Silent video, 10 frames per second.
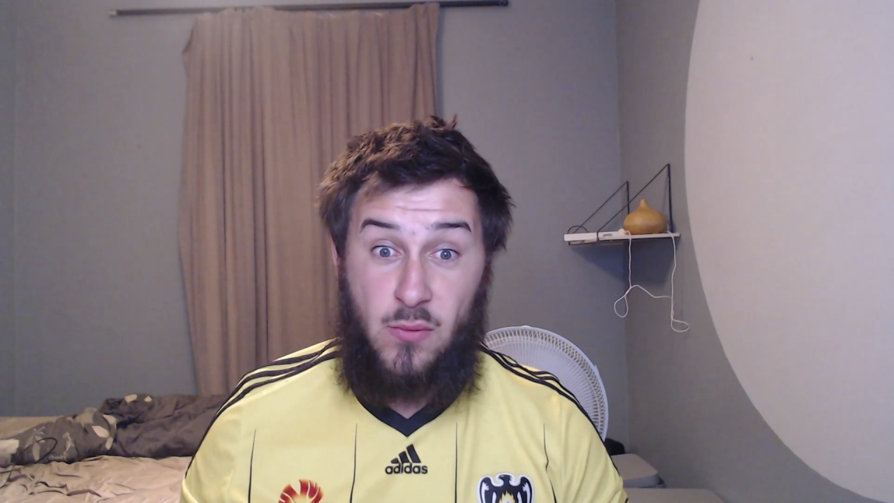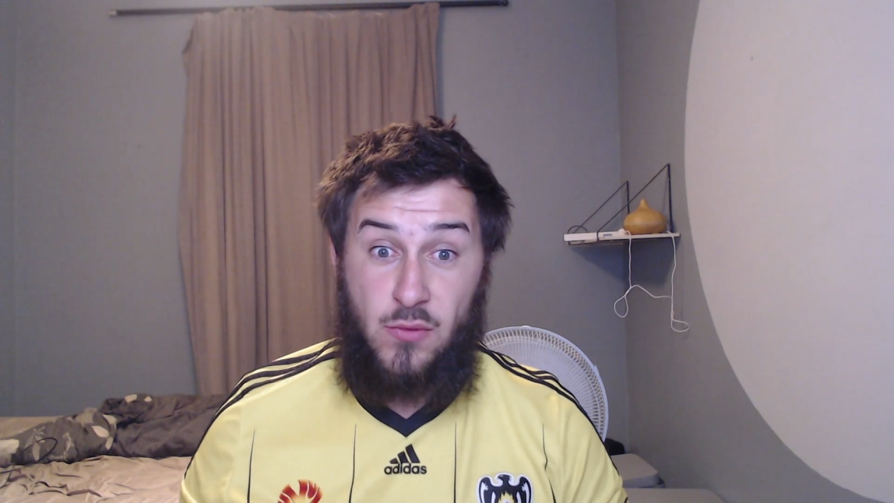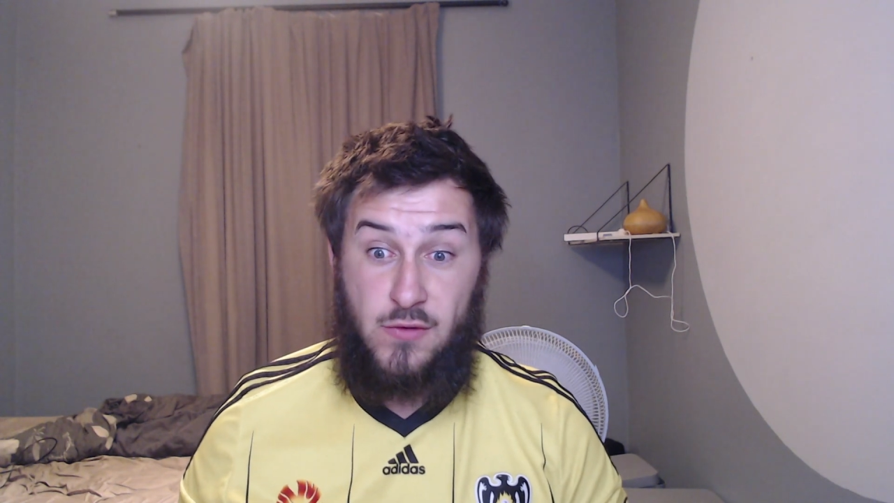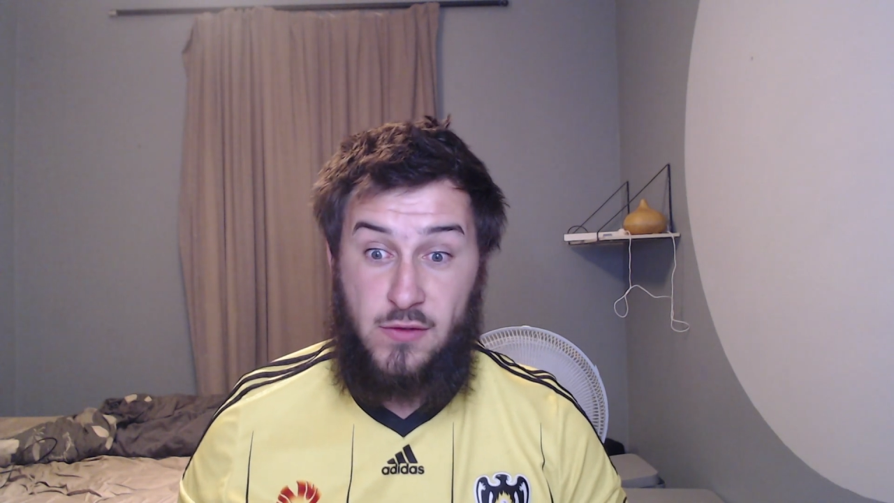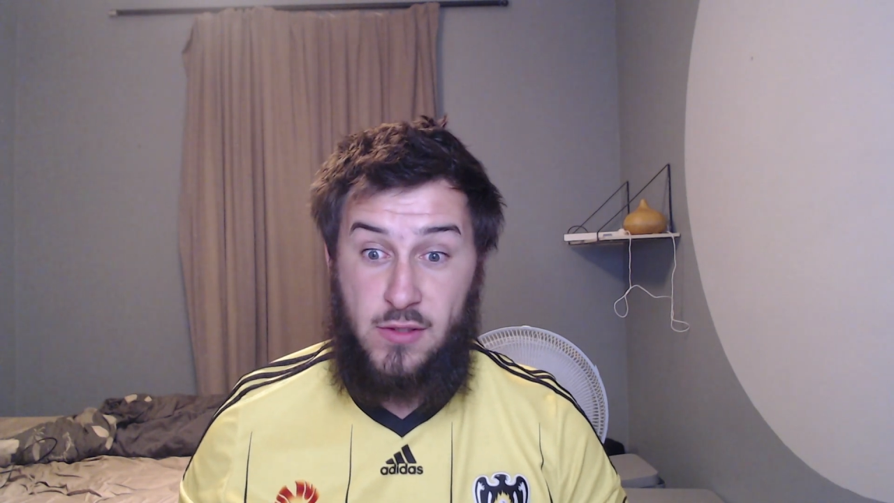
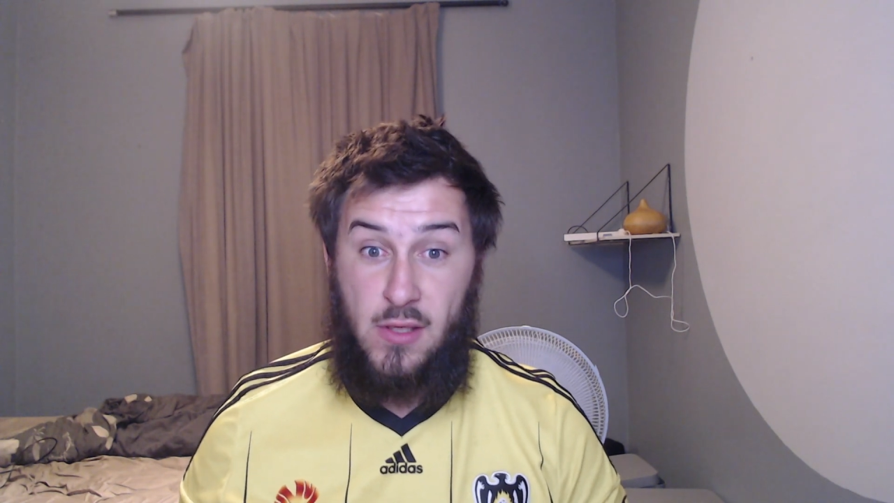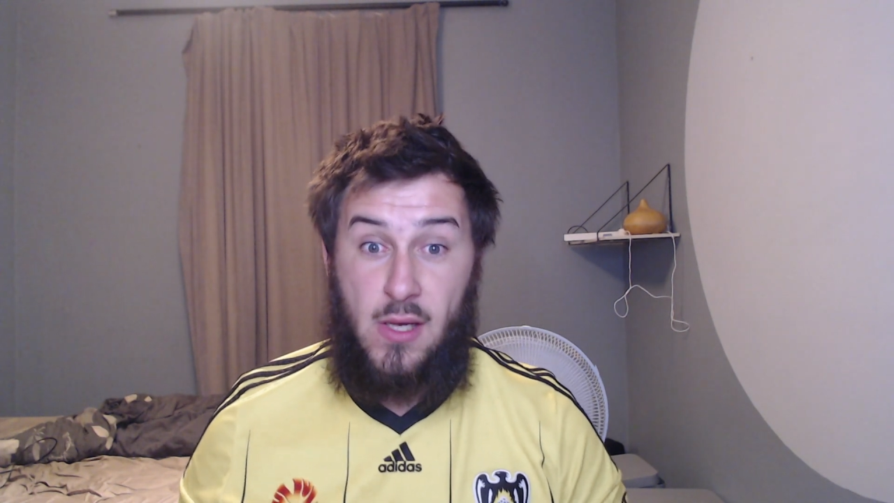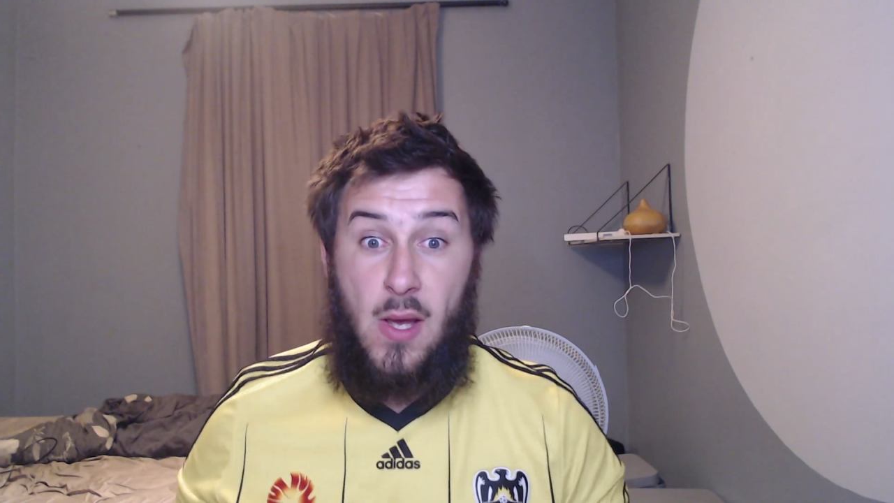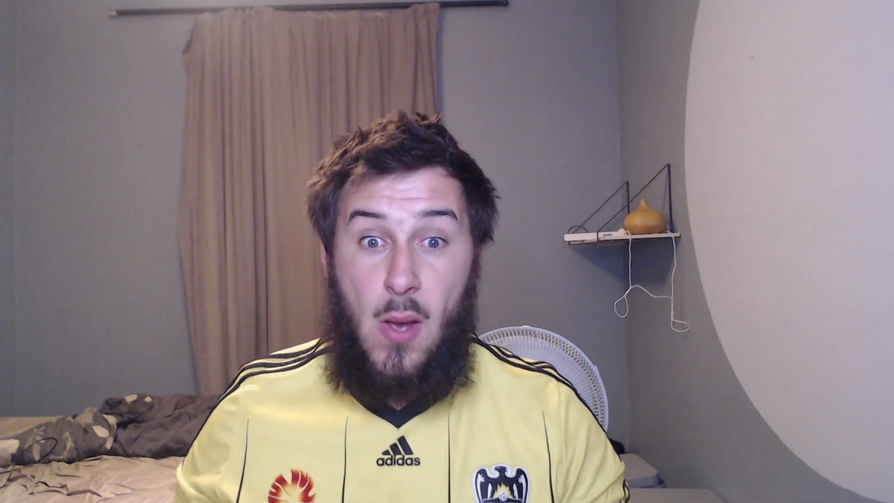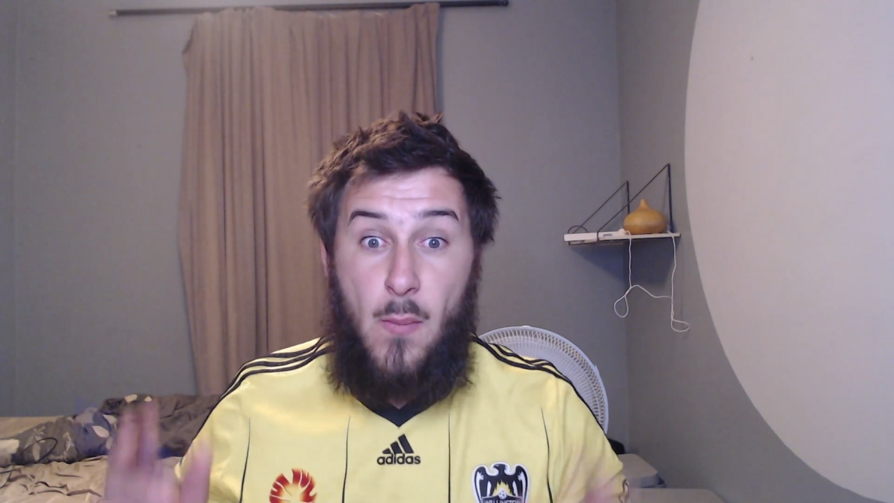was
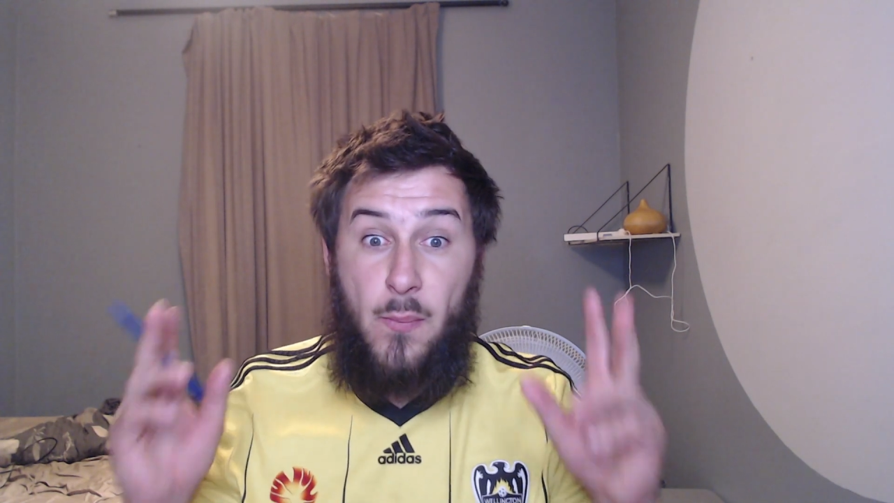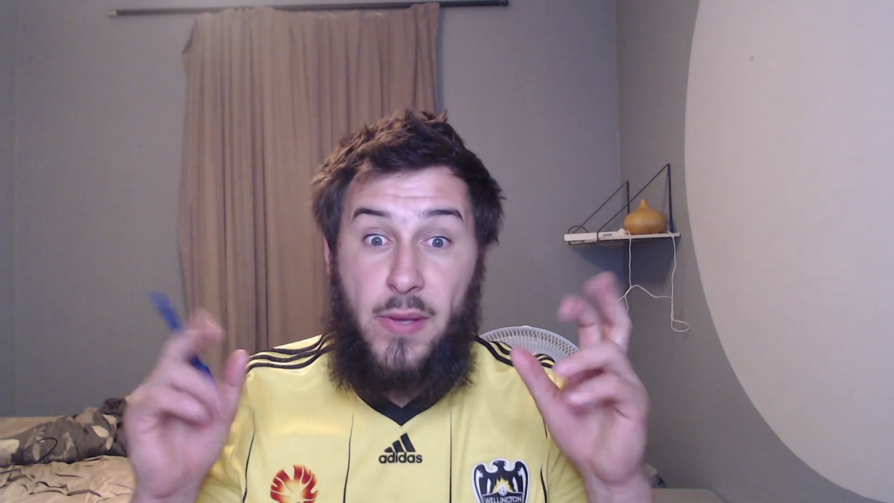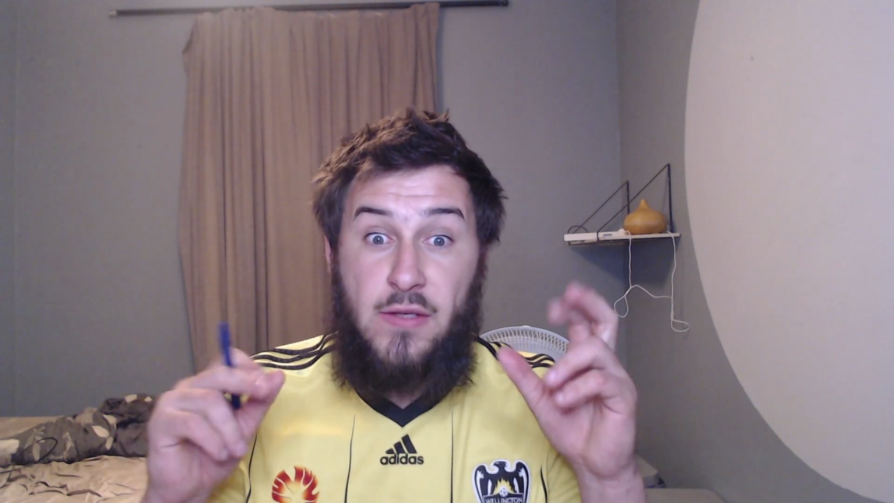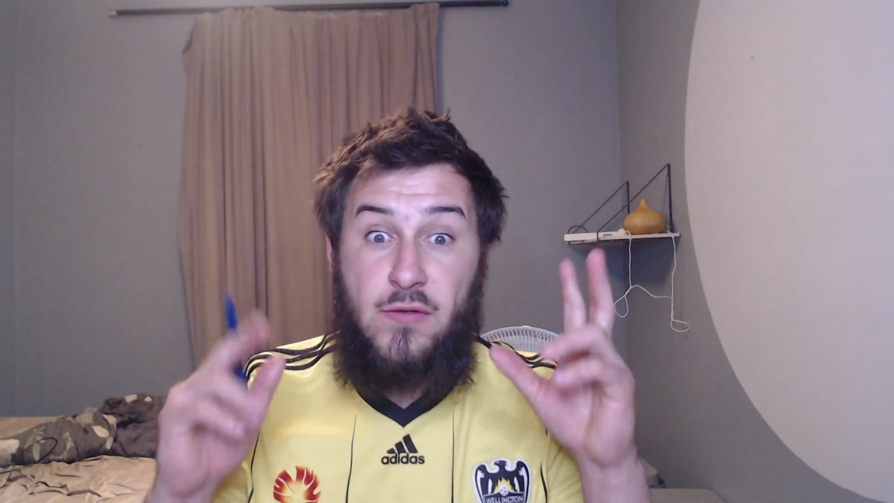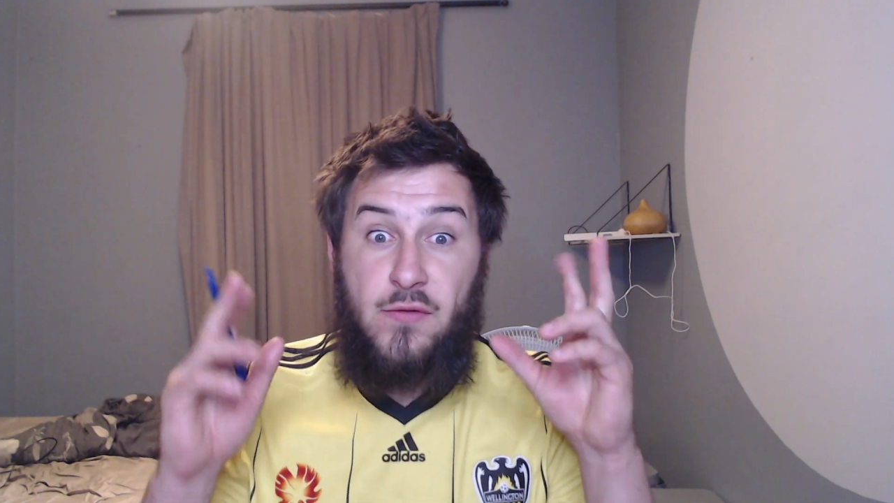
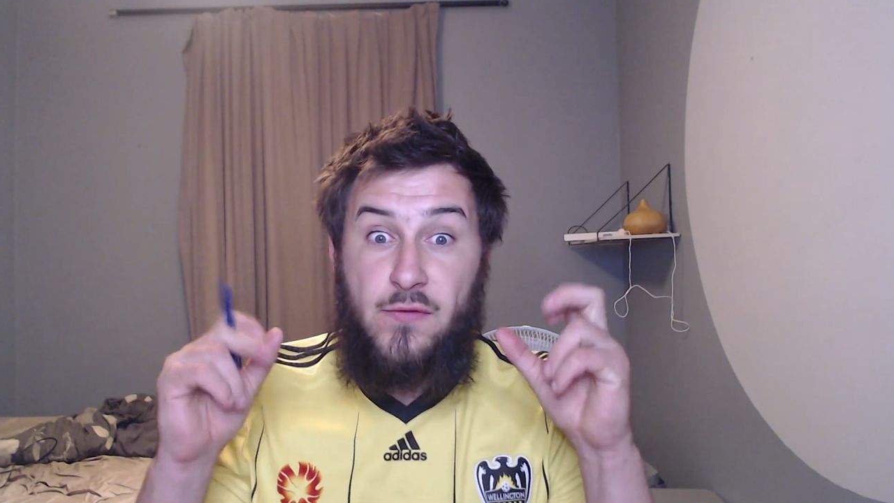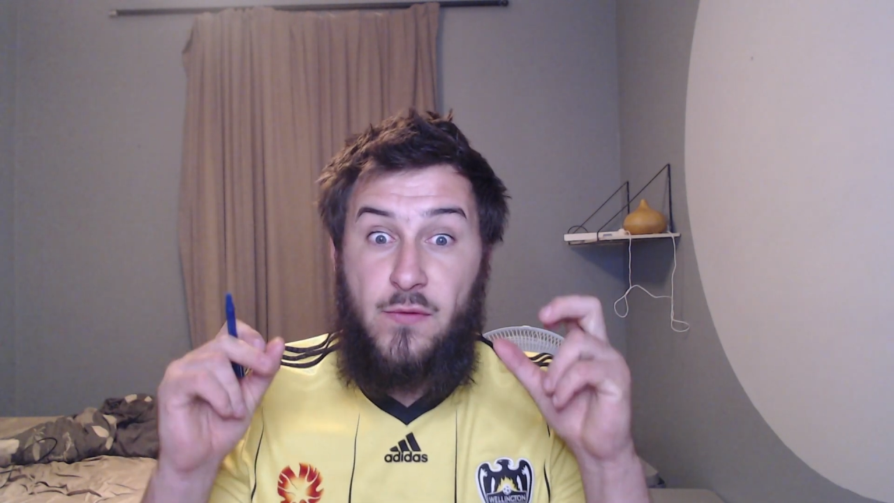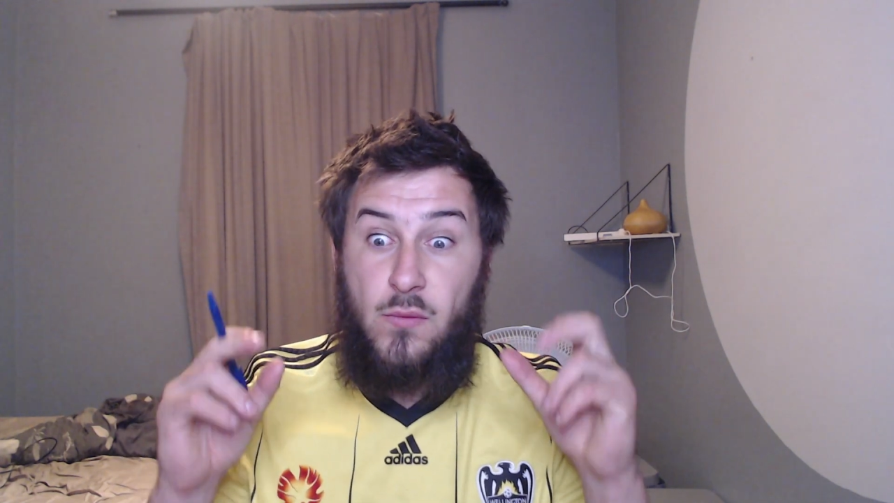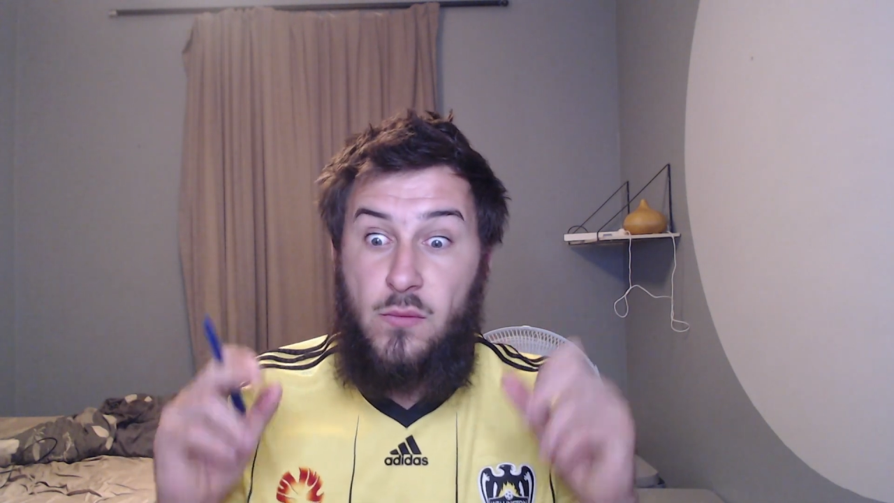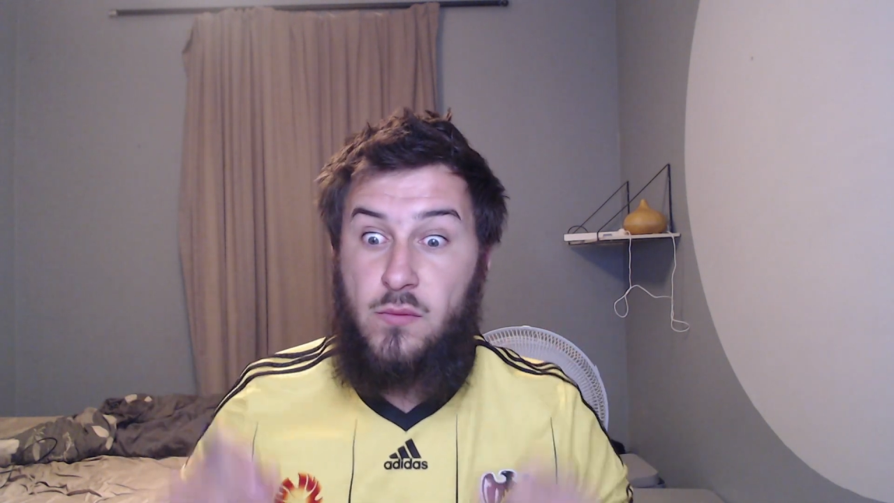
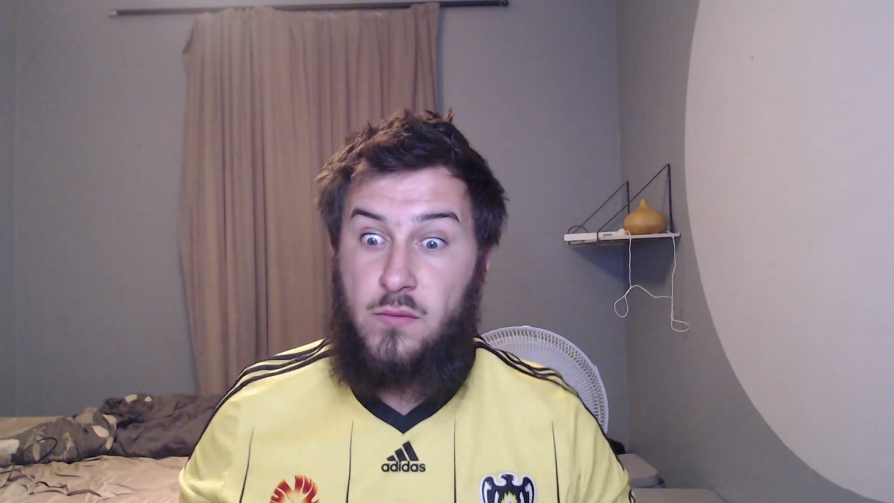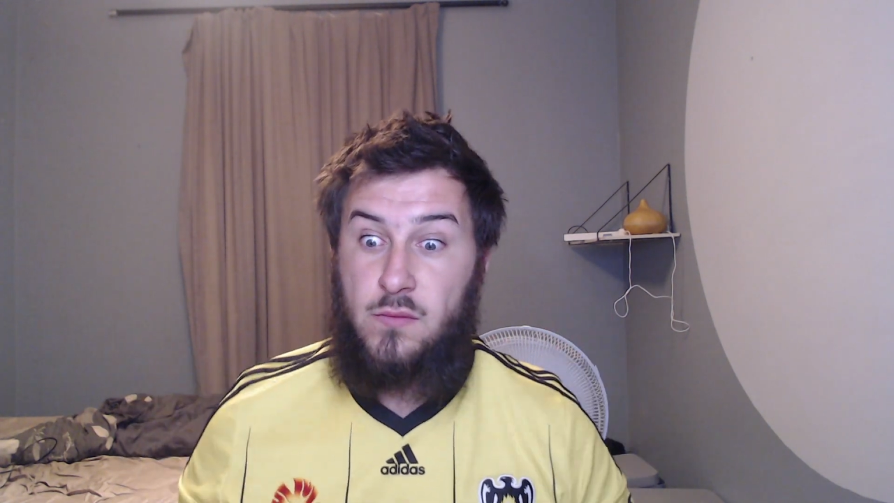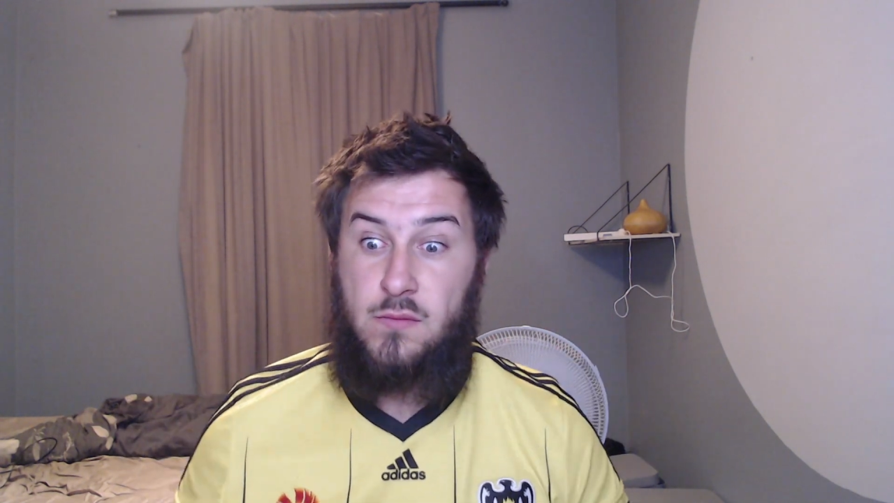peaceful